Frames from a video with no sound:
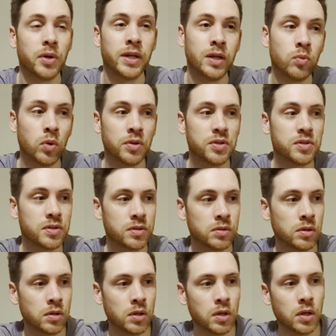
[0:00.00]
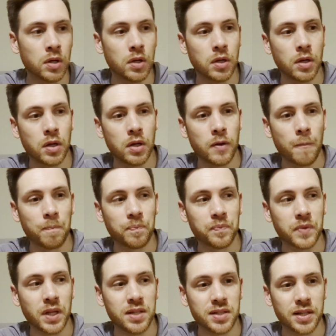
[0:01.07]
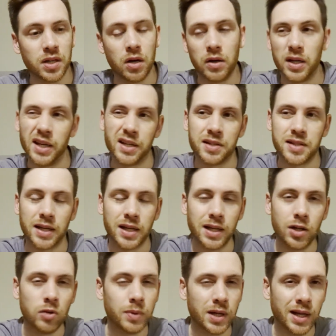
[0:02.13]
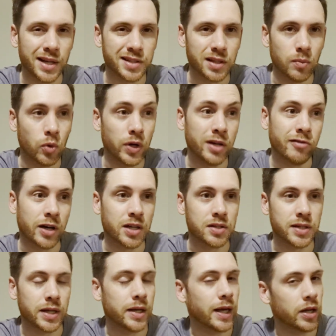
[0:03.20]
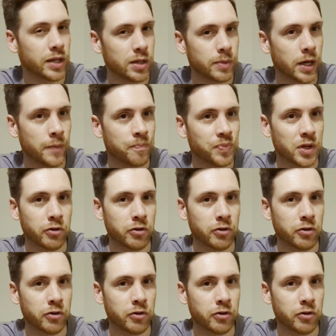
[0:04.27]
But he said, you could take a little bit less than what he reckons he can get on eBay.